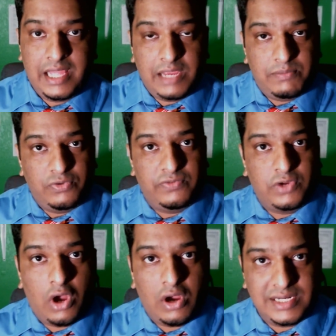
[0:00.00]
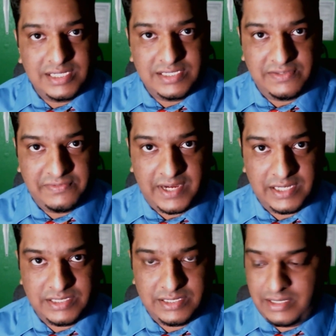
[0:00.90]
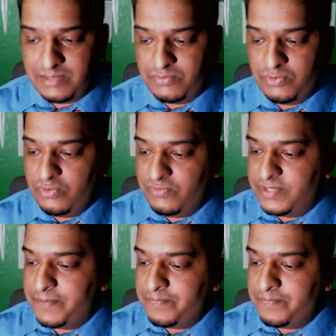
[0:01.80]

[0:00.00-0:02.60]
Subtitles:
improved cognitive function, improved